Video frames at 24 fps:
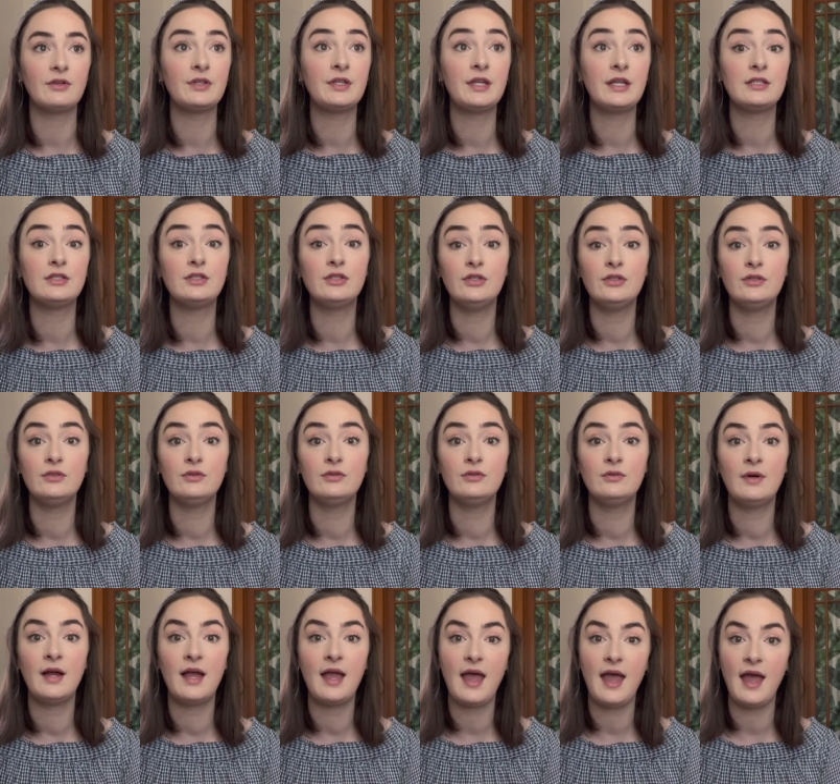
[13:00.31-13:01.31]
they
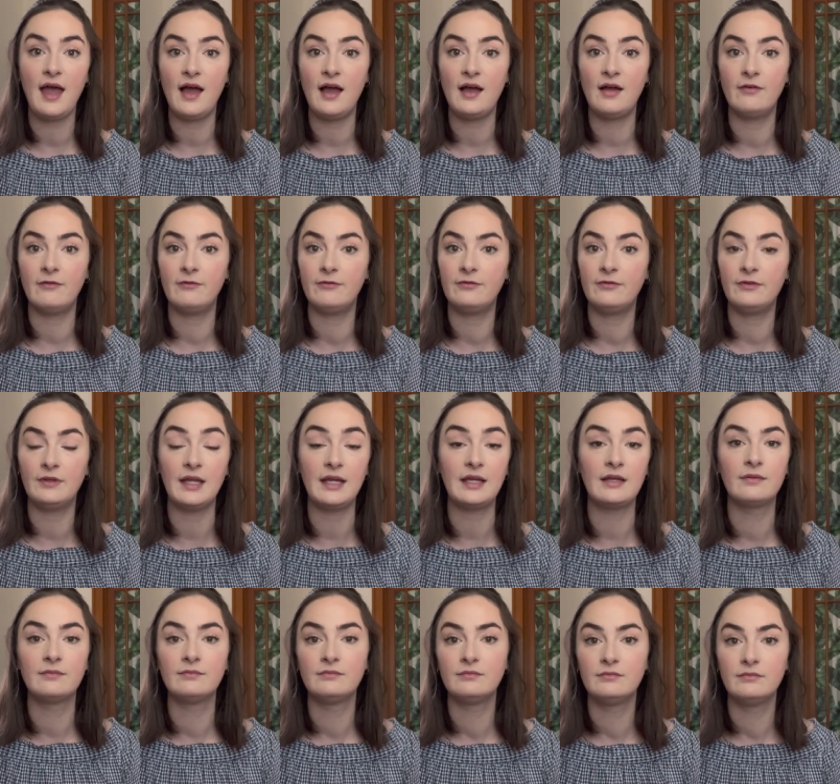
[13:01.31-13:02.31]
do have
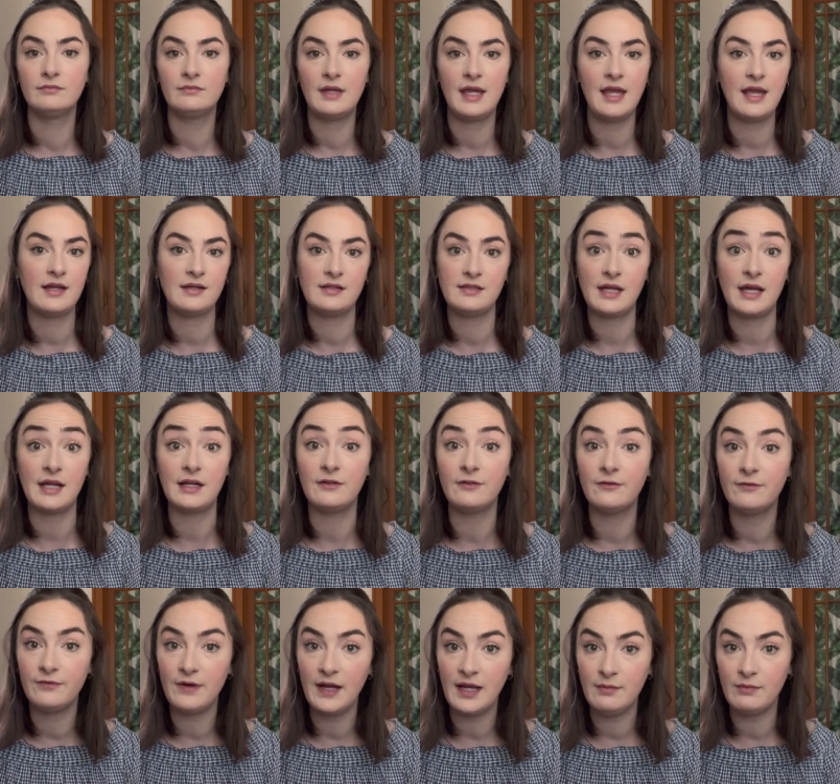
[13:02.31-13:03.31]
like hand-dyed
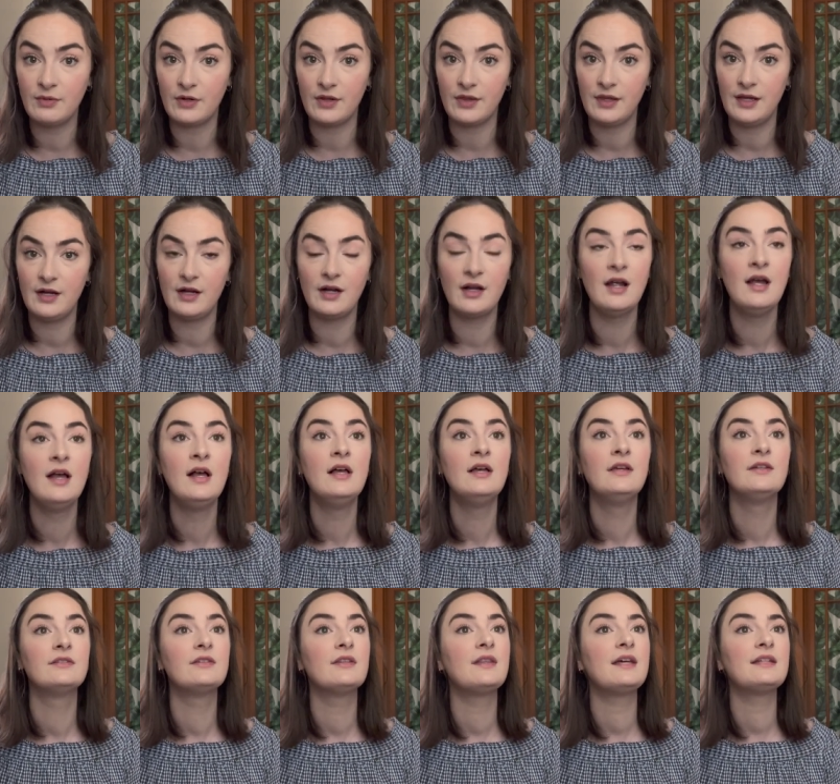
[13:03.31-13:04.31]
fiber there.
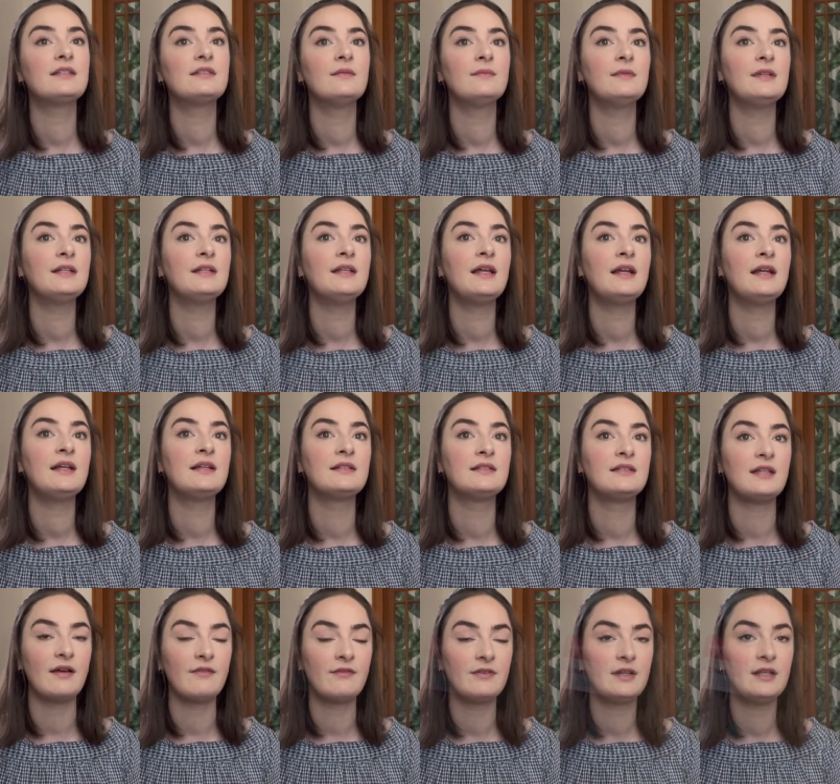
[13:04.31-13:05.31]
So that's something that I
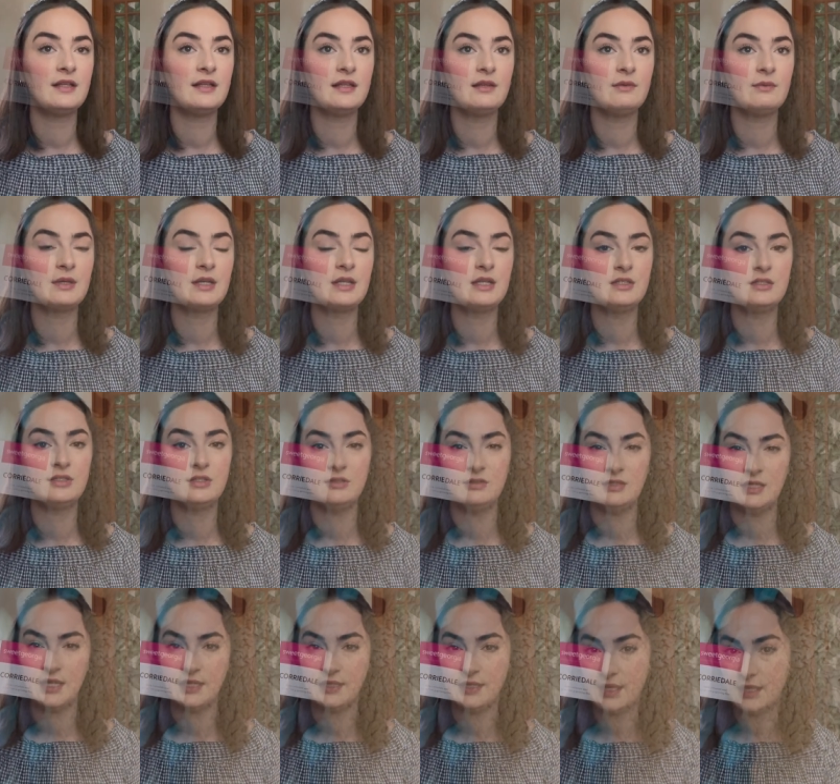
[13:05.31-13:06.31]
definitely wanted to
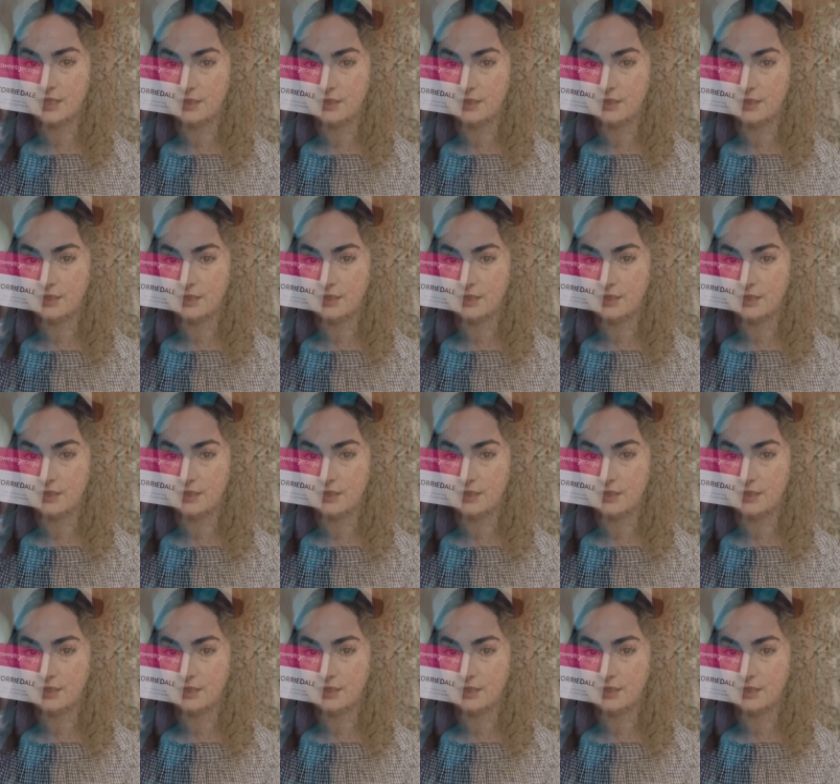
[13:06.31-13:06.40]
take a